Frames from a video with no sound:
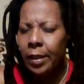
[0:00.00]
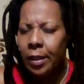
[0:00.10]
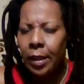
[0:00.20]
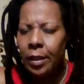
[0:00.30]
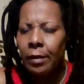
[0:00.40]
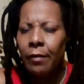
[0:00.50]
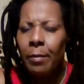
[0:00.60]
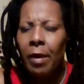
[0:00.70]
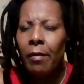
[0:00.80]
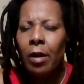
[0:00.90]
States of
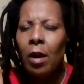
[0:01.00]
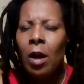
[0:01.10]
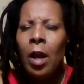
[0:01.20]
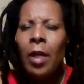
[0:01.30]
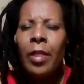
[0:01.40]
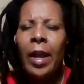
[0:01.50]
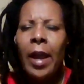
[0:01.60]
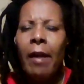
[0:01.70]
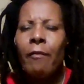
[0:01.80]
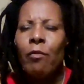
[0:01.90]
America, they
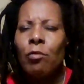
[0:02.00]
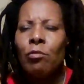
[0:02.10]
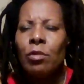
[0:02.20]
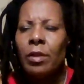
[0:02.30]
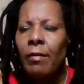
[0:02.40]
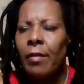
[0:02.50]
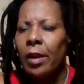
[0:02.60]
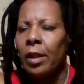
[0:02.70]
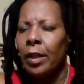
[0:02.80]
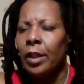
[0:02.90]
have rules and
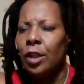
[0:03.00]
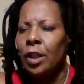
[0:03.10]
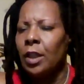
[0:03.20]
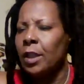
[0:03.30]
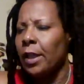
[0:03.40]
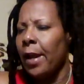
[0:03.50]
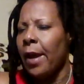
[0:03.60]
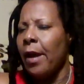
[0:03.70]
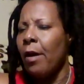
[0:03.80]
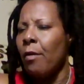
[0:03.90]
regulations and
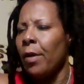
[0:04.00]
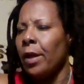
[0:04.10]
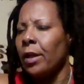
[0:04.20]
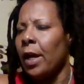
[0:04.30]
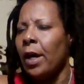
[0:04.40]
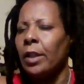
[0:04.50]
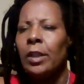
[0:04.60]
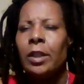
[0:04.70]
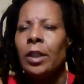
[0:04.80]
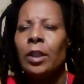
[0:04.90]
how
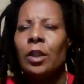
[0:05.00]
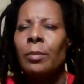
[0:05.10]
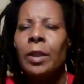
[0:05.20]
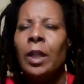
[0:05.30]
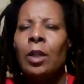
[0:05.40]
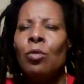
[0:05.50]
these things should be handled.